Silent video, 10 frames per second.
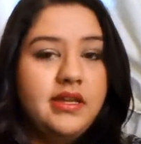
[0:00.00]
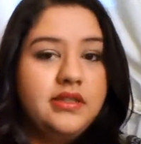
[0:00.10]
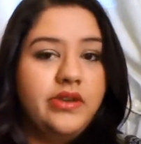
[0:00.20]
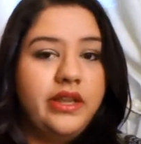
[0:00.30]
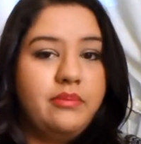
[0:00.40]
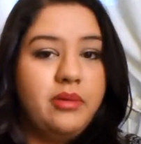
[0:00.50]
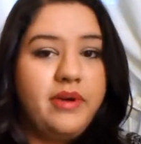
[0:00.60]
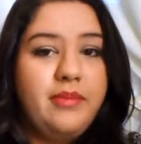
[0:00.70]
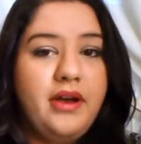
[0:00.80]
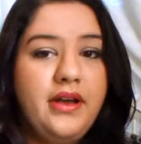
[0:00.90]
So I like put my
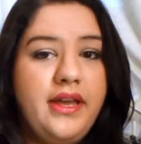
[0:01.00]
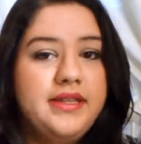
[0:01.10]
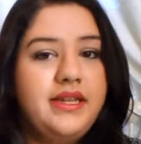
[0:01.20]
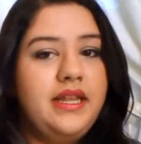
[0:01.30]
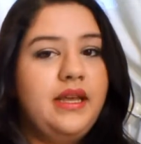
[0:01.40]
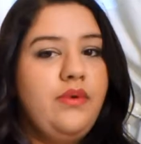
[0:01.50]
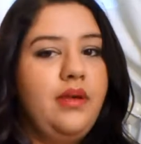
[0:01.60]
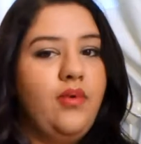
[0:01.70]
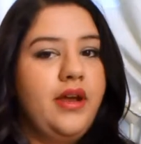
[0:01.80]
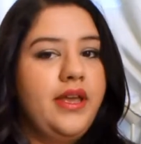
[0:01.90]
hands in it like while I'm
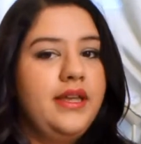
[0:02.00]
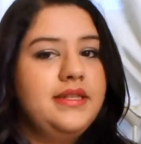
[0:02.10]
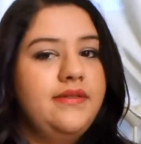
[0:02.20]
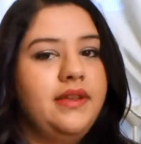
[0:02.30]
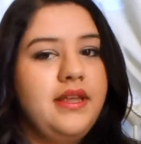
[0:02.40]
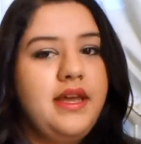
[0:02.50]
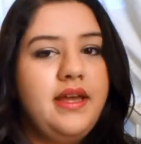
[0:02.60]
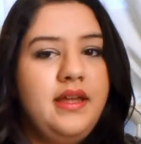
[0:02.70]
walking and stuff like that.